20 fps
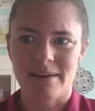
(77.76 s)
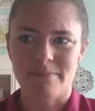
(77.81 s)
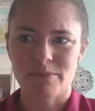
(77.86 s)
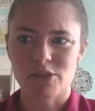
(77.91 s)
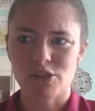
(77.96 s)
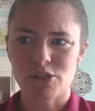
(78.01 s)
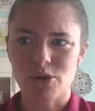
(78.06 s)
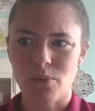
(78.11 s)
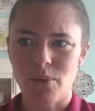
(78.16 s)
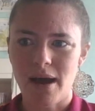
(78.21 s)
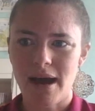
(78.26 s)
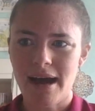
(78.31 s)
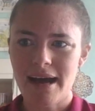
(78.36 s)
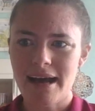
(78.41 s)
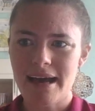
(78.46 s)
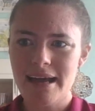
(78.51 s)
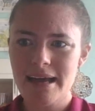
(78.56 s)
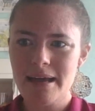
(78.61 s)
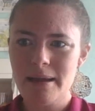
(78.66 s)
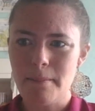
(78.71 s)
So
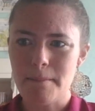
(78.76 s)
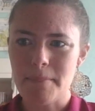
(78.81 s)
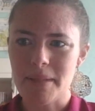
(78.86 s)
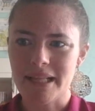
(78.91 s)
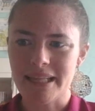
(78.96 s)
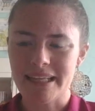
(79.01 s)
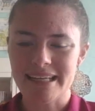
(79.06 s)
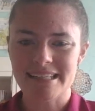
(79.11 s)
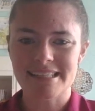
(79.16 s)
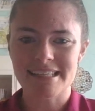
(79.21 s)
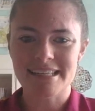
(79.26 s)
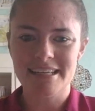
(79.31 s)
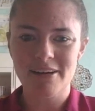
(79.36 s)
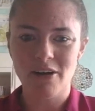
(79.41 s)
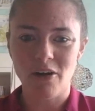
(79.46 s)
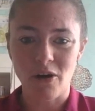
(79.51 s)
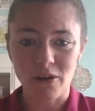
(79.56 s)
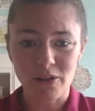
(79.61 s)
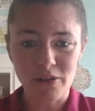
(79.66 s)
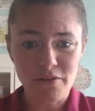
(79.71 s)
I planted
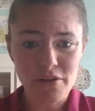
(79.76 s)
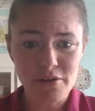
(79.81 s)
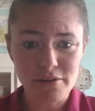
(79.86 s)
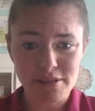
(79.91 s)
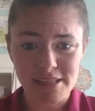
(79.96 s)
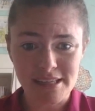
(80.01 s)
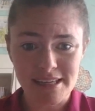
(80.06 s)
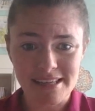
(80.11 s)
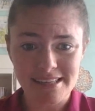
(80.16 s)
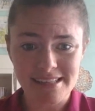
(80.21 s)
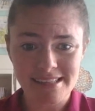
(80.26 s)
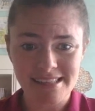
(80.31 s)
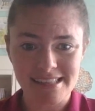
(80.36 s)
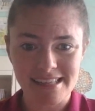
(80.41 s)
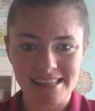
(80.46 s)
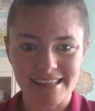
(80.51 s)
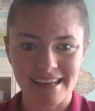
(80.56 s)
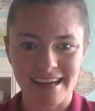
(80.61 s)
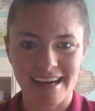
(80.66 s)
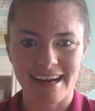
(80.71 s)
all of those things,
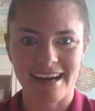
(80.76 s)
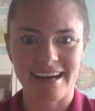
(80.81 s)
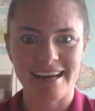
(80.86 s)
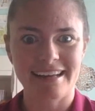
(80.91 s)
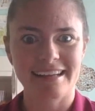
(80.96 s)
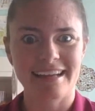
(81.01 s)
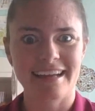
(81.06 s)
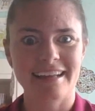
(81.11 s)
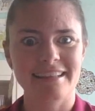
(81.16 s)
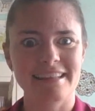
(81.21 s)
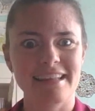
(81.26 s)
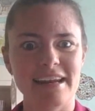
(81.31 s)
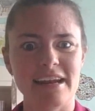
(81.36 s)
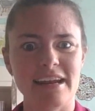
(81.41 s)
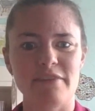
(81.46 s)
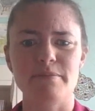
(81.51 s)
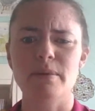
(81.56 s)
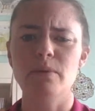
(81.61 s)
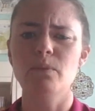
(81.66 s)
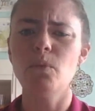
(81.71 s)
and then
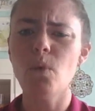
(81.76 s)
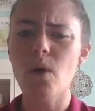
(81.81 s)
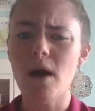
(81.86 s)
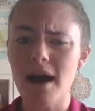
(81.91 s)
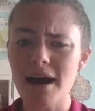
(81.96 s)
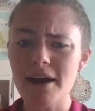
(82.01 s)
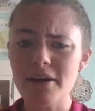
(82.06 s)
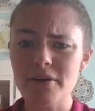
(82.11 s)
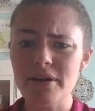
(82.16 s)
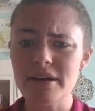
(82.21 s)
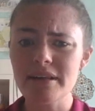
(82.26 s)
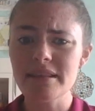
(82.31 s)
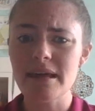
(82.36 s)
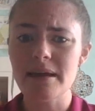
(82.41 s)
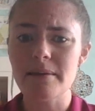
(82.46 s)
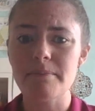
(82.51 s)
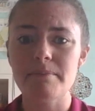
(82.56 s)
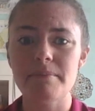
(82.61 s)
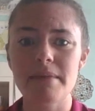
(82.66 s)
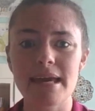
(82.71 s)
I've been watering
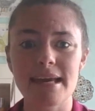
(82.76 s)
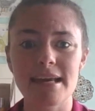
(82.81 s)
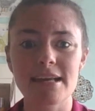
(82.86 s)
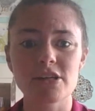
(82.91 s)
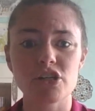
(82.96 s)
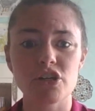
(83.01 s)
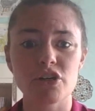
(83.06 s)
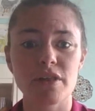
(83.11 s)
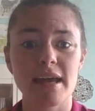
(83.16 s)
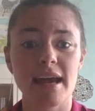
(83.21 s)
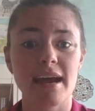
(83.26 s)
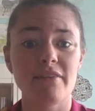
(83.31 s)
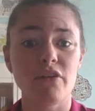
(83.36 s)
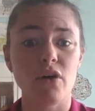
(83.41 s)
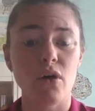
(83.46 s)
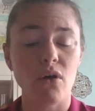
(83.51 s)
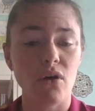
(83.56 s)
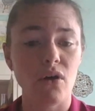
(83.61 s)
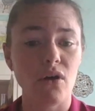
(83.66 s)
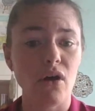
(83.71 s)
them, making sure they have
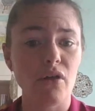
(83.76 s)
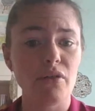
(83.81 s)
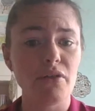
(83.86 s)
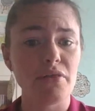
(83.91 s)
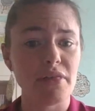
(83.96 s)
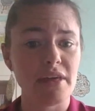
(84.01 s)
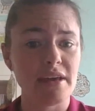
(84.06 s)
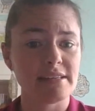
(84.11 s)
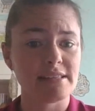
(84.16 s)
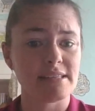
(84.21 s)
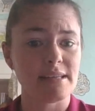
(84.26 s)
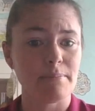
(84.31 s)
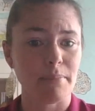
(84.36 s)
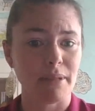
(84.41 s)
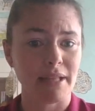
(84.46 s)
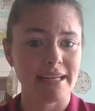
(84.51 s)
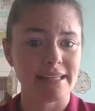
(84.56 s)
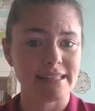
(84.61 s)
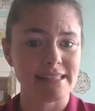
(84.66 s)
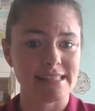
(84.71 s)
all the things that
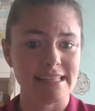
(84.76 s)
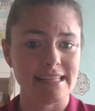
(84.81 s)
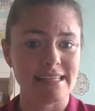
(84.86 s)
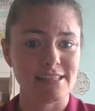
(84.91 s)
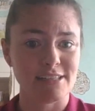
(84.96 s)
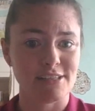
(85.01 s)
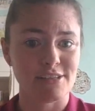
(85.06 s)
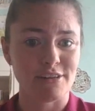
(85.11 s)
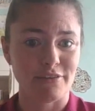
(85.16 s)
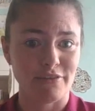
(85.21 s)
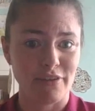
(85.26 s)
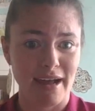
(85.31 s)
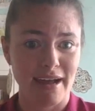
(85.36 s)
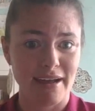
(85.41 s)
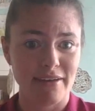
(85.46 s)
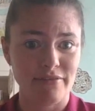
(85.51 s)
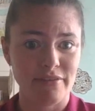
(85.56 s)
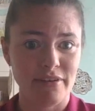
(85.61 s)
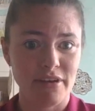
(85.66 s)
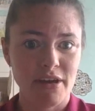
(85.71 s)
plants need to
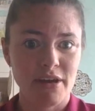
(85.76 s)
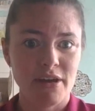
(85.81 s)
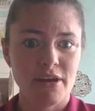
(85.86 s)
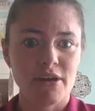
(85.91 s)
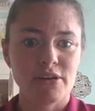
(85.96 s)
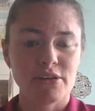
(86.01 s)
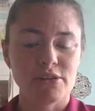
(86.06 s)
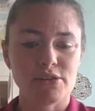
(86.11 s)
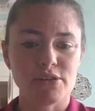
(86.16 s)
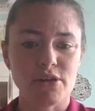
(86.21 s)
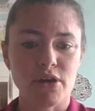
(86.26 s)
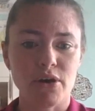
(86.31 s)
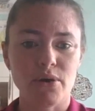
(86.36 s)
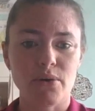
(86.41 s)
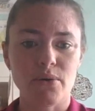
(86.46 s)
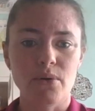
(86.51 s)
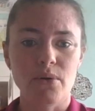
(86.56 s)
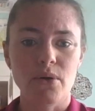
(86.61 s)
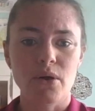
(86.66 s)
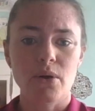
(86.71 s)
survive.
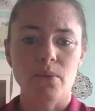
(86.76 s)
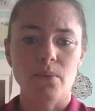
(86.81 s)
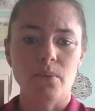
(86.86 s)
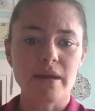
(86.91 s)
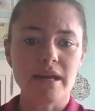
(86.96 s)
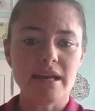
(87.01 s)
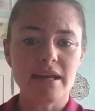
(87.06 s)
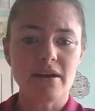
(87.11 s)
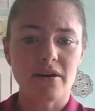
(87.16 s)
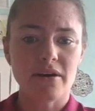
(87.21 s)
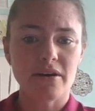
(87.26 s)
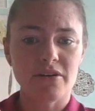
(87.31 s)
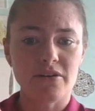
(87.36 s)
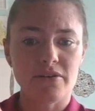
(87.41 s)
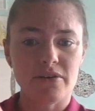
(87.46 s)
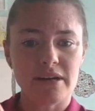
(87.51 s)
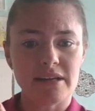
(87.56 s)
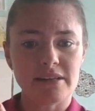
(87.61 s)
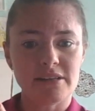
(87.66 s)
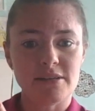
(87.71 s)
So we are
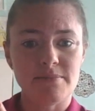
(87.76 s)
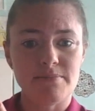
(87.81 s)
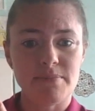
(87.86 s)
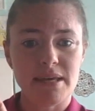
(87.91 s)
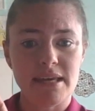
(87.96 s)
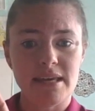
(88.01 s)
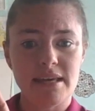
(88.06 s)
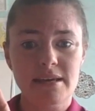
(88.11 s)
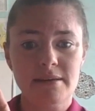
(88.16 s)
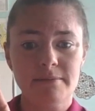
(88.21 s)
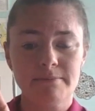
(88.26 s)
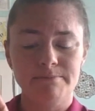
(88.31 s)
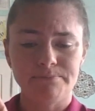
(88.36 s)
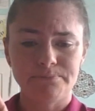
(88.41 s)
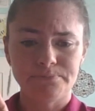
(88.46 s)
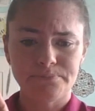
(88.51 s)
going to be